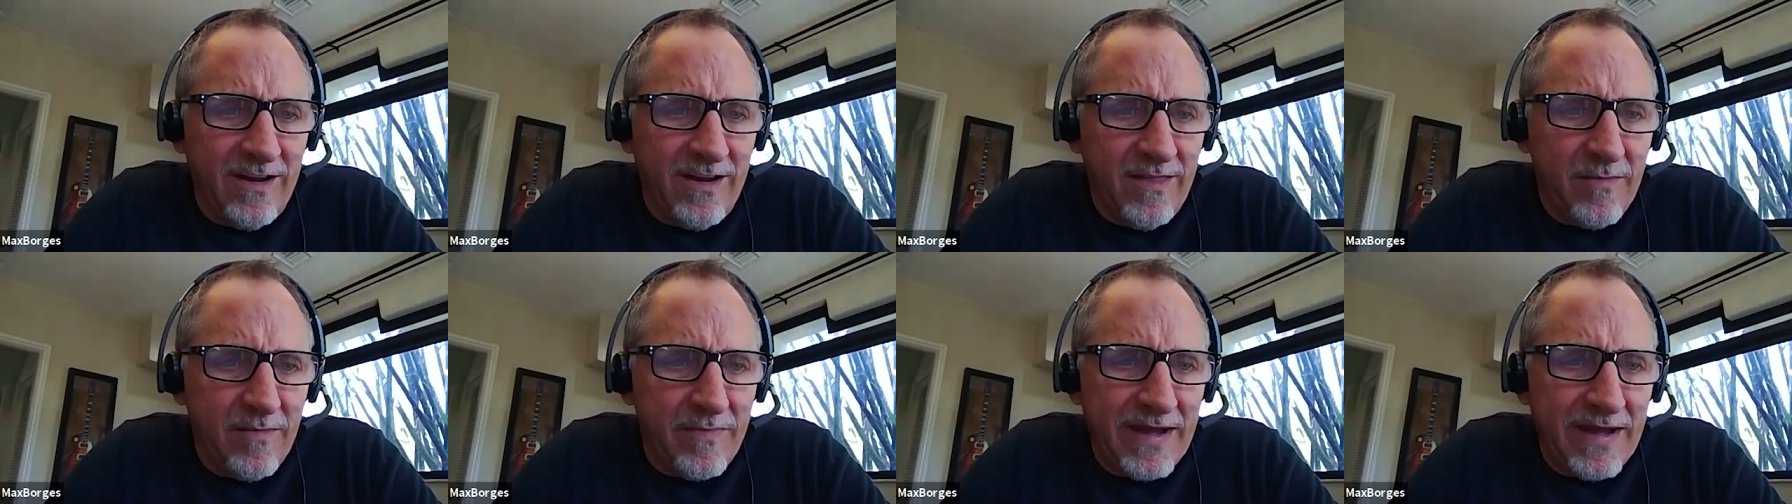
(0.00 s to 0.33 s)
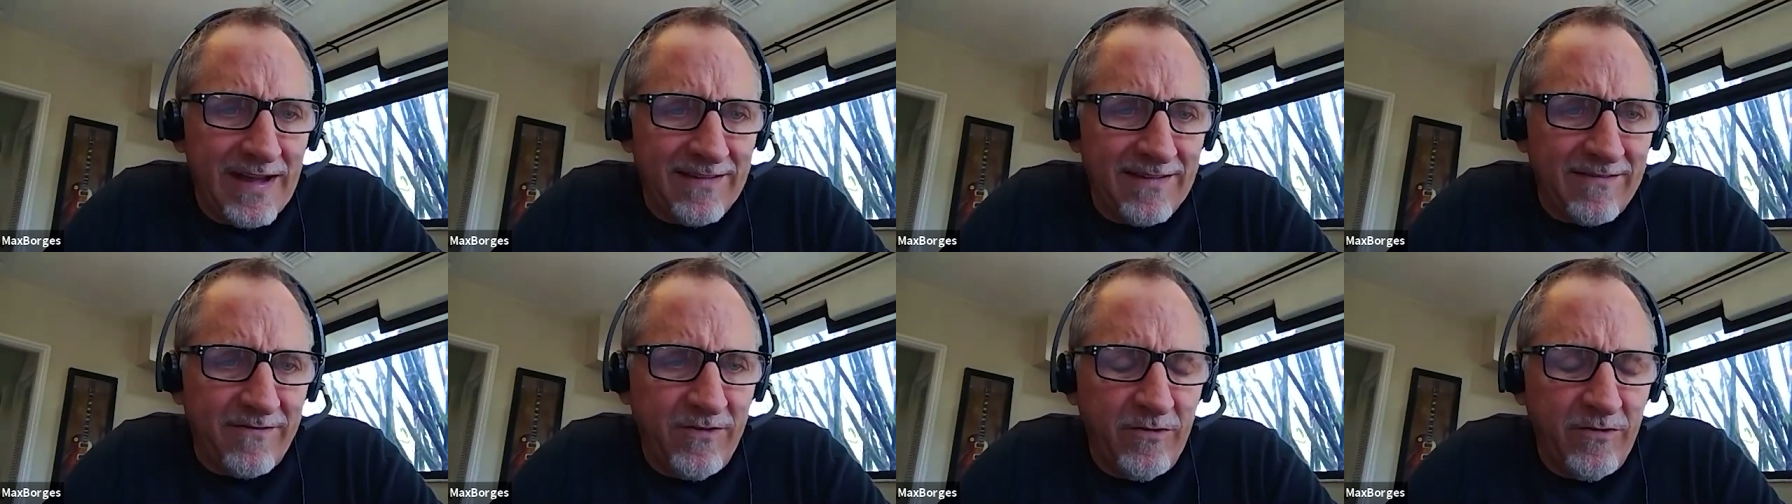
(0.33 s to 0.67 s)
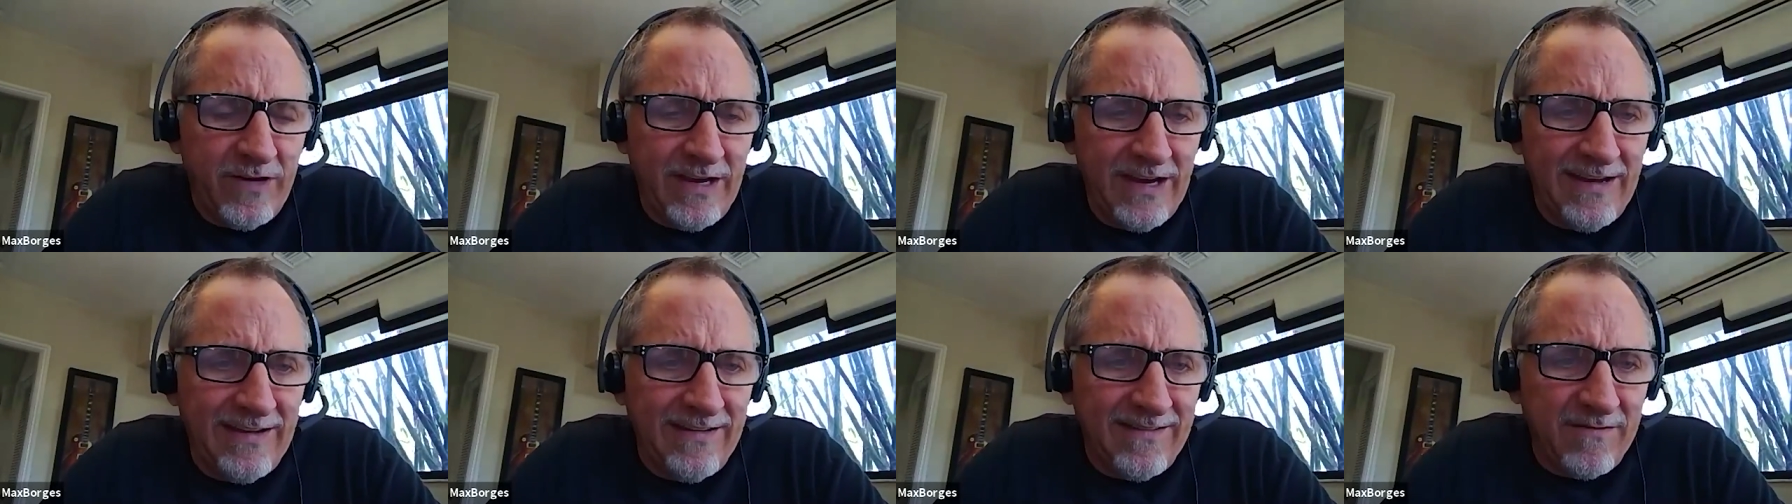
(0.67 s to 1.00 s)
in the past few
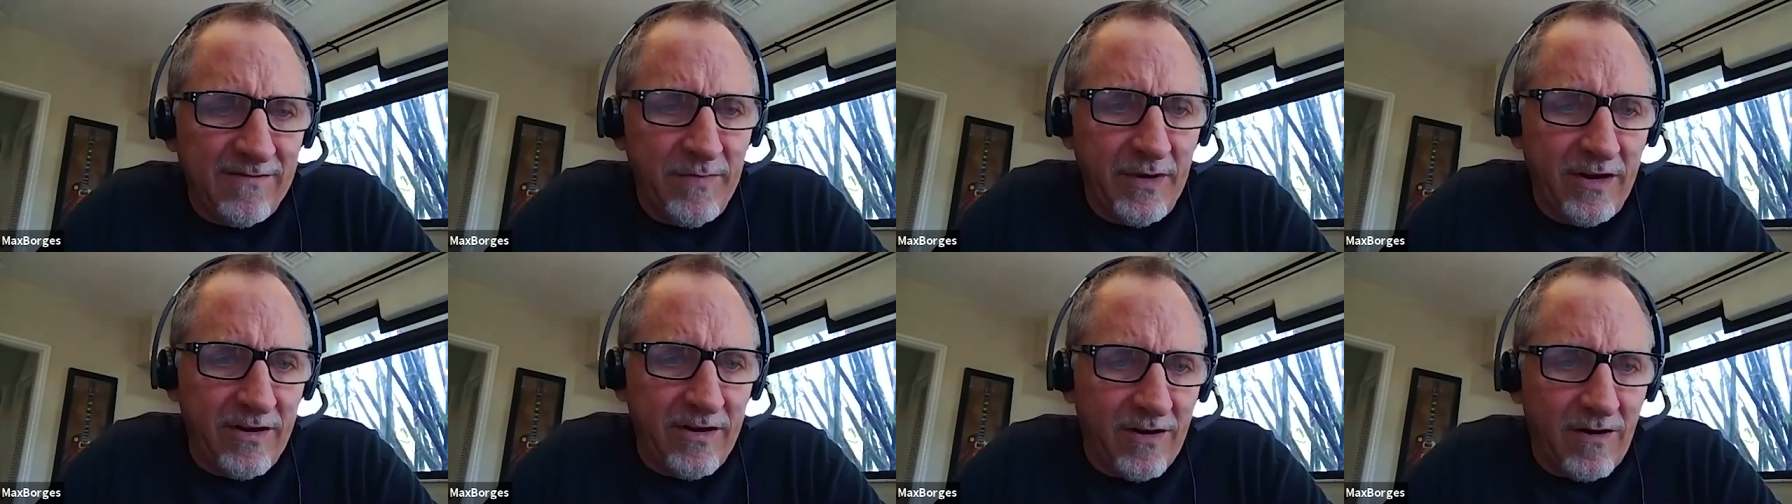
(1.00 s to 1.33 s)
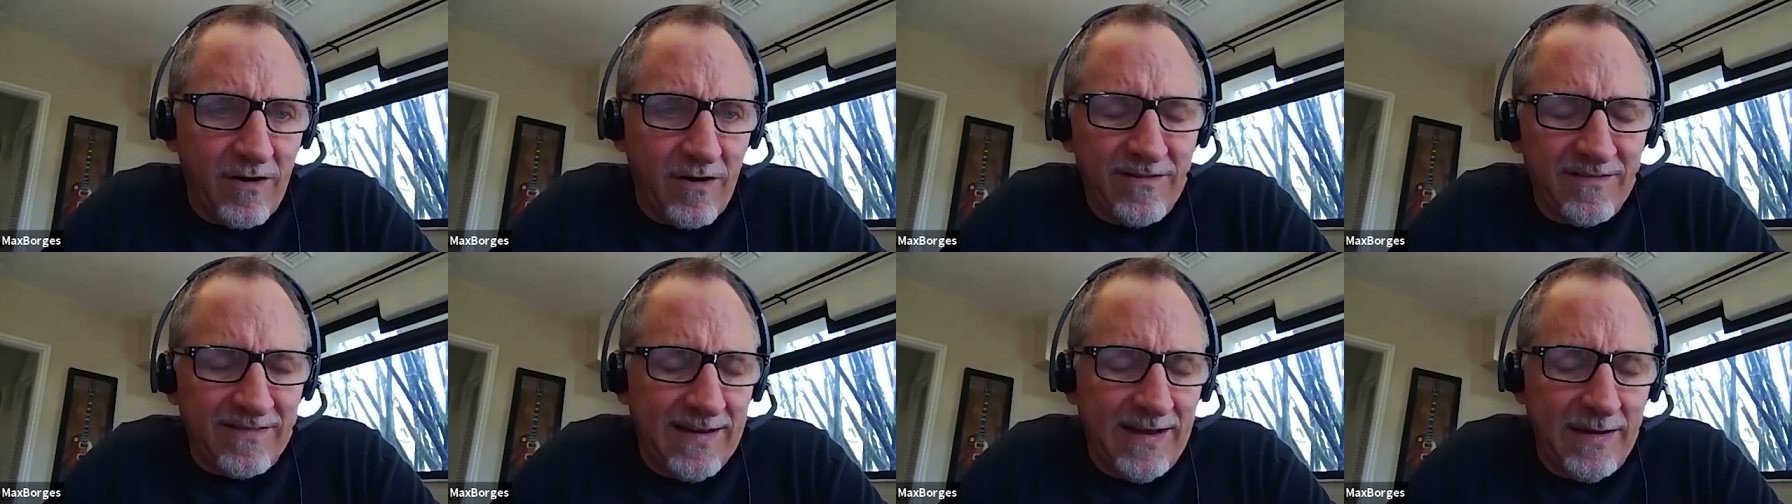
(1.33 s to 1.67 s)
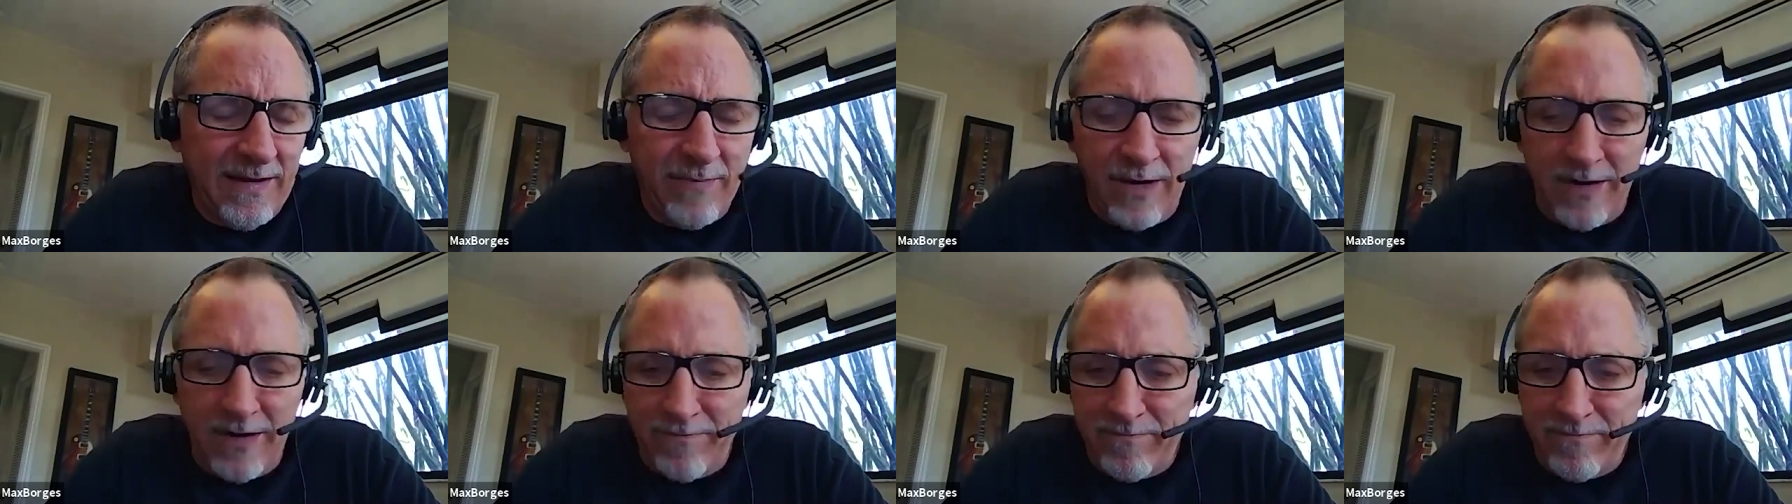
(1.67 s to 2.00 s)
days, but ours
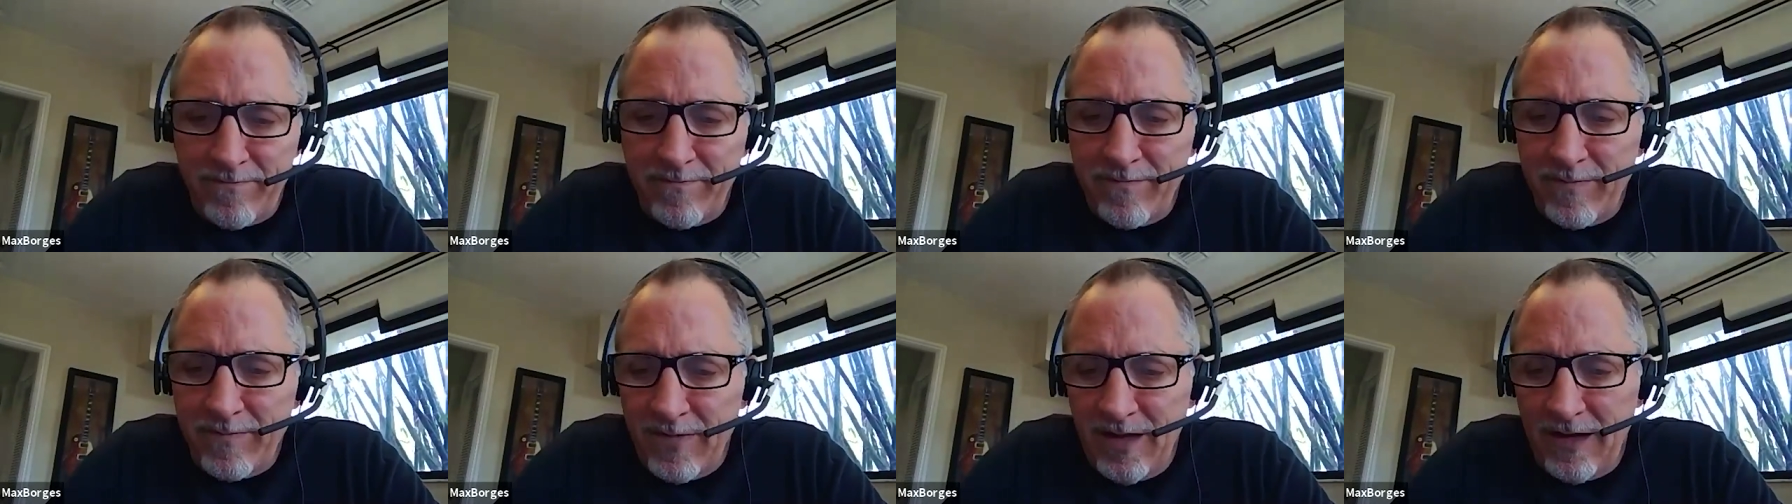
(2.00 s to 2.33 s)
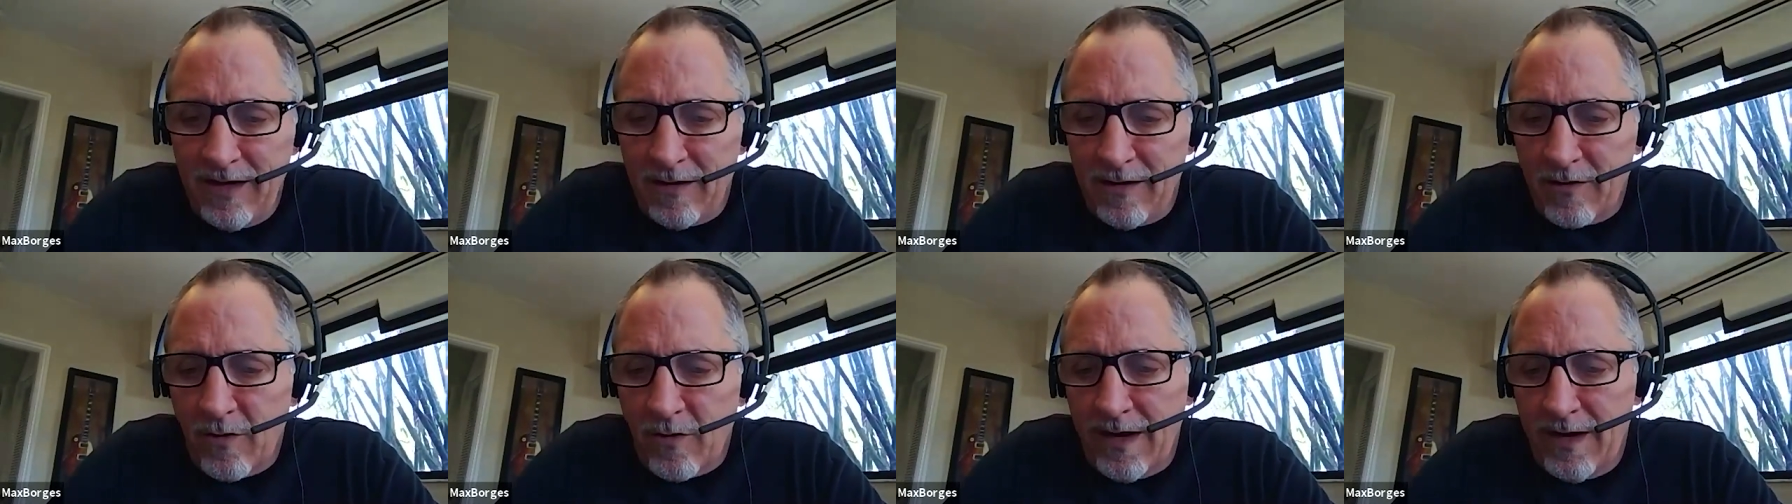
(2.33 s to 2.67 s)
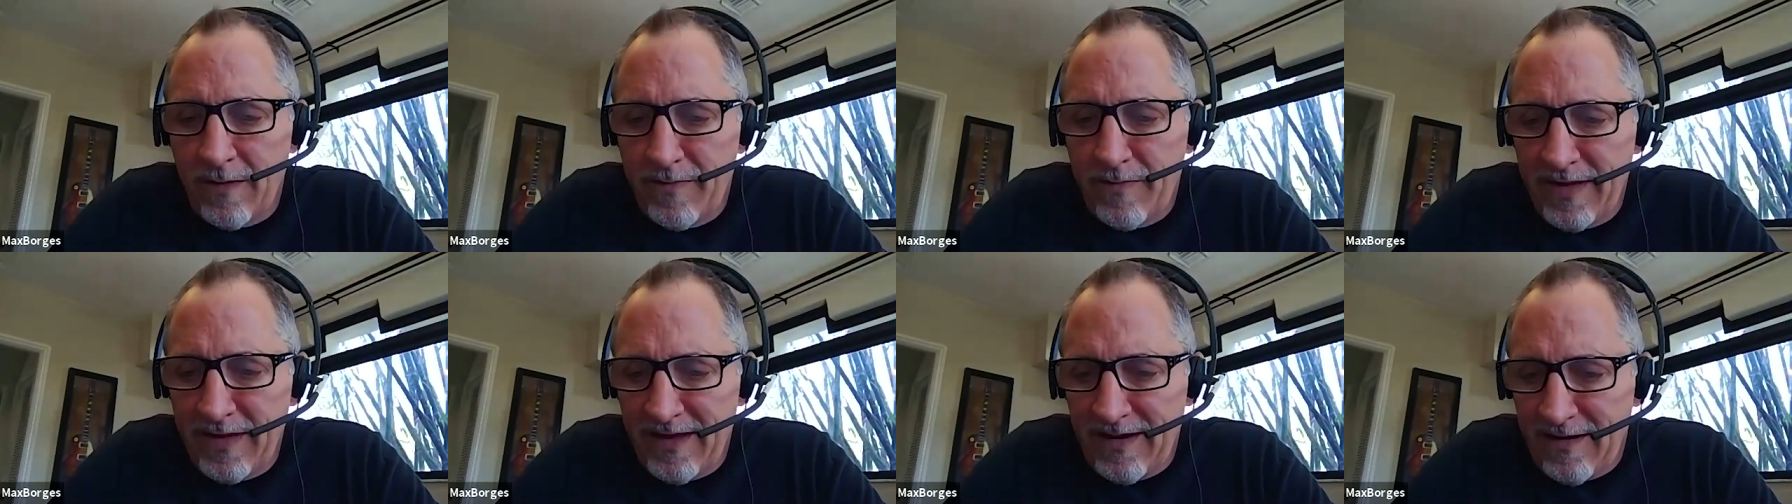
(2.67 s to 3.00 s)
came up you know quite
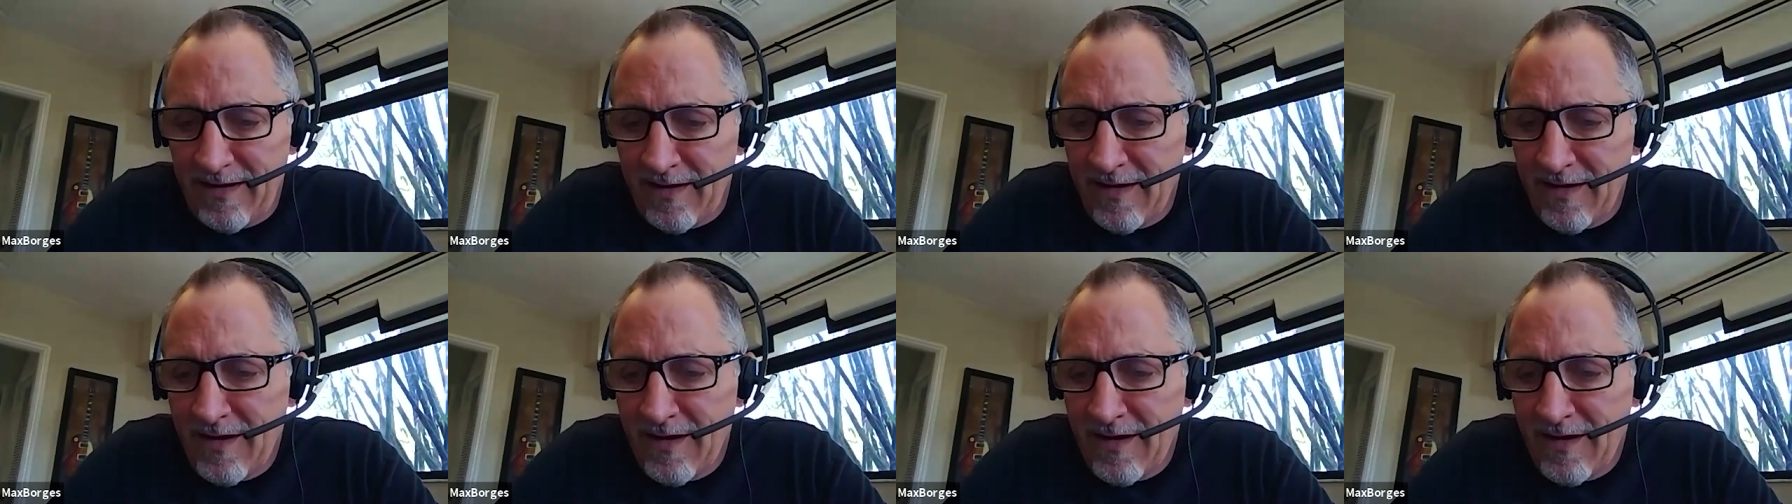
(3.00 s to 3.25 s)
a bit